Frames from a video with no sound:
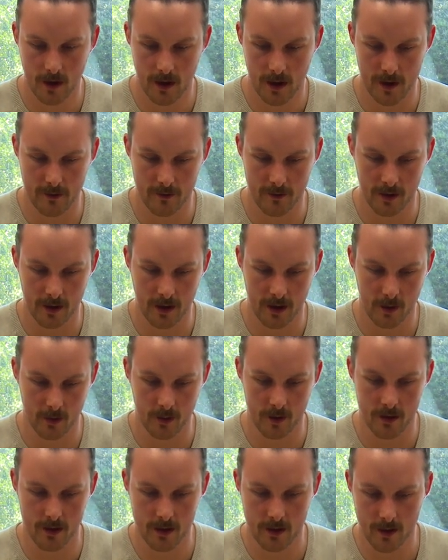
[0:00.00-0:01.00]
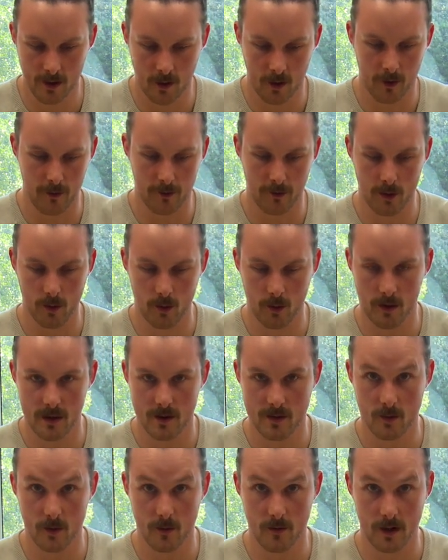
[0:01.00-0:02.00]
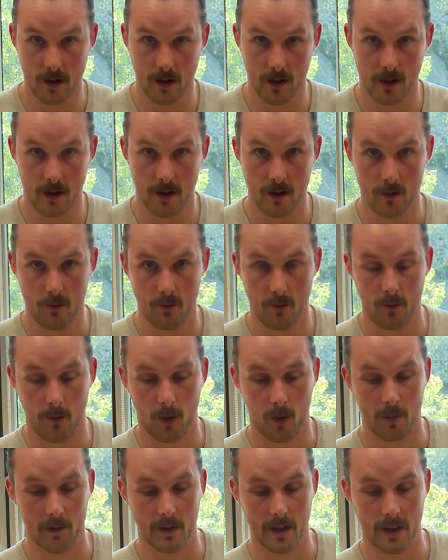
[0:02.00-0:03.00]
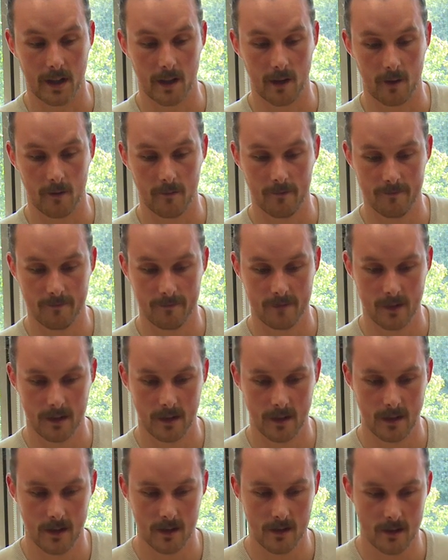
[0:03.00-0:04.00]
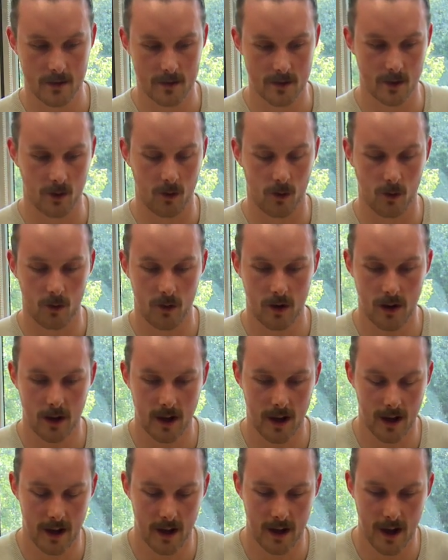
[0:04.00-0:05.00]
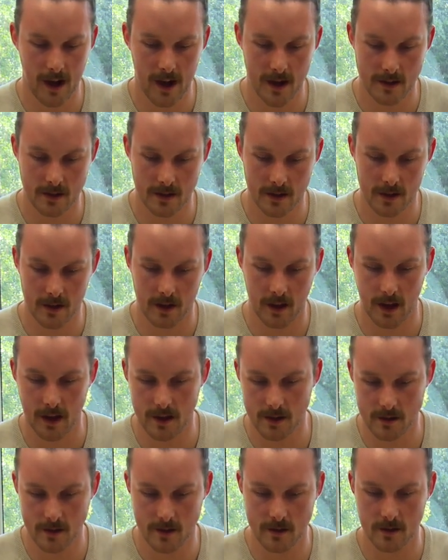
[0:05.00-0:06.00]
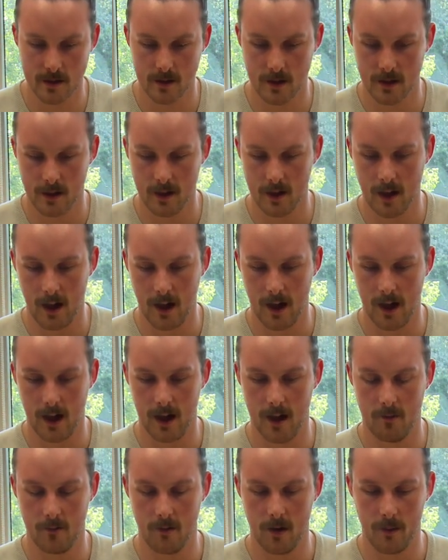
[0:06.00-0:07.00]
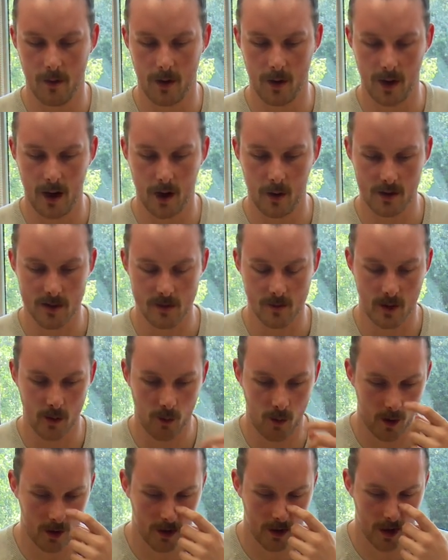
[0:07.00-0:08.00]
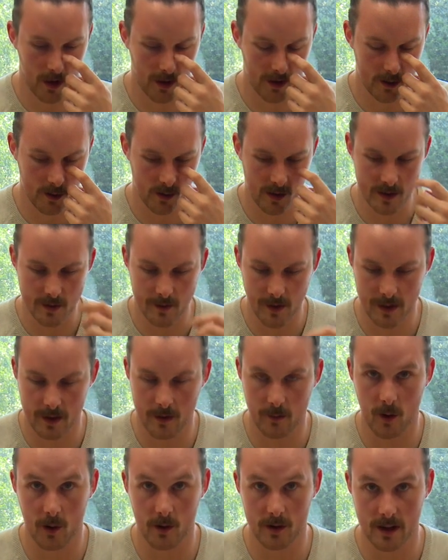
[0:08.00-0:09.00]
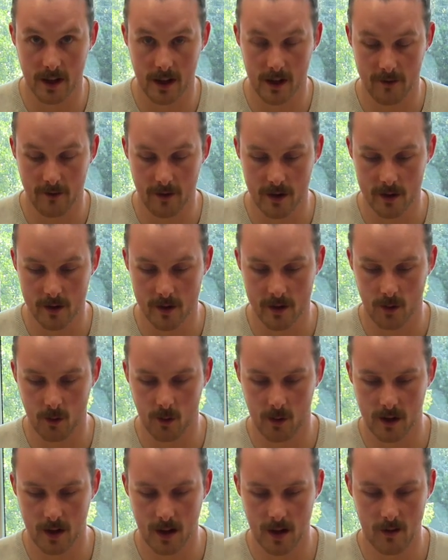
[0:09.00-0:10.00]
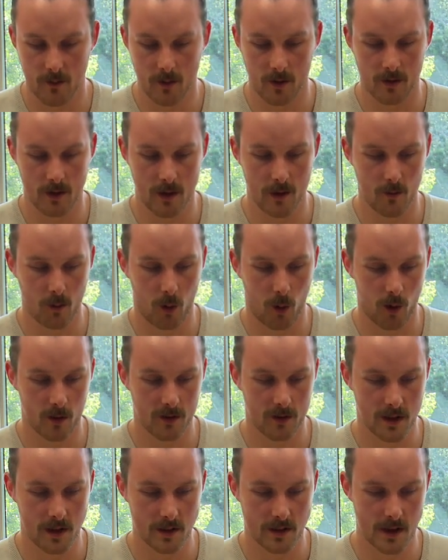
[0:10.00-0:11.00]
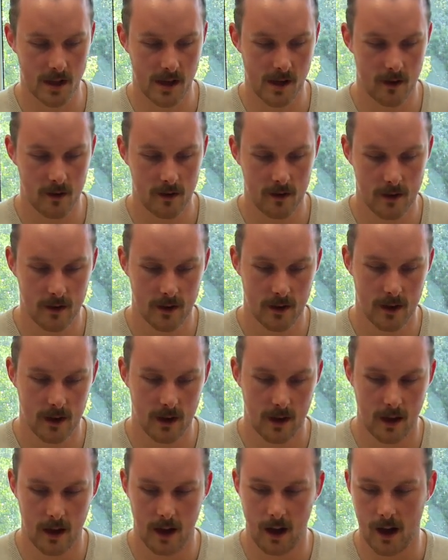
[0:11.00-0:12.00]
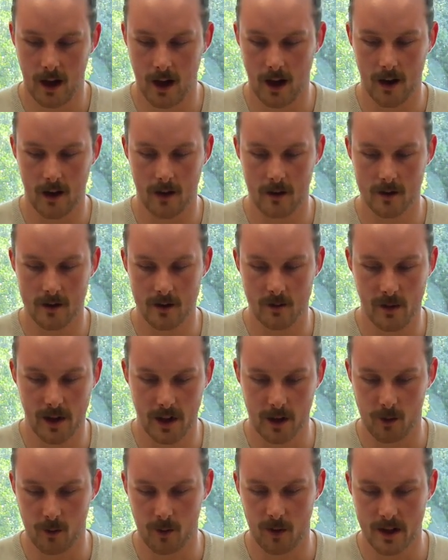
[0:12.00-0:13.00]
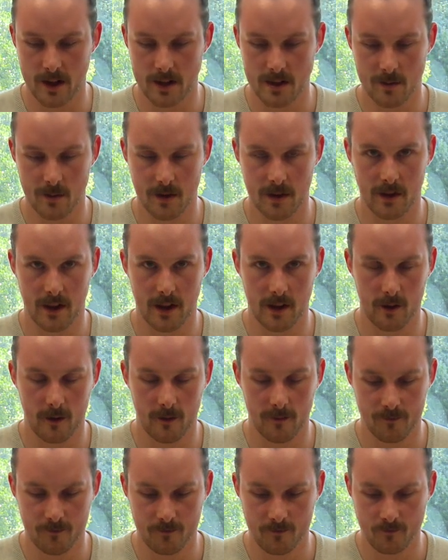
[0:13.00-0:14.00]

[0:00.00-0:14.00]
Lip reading: if the liquid or fluid is moving perpendicular. So ask the kids about how this might work. I don't expect them all to get it finished in one day, but the important things here are to make your blades a bit thinner,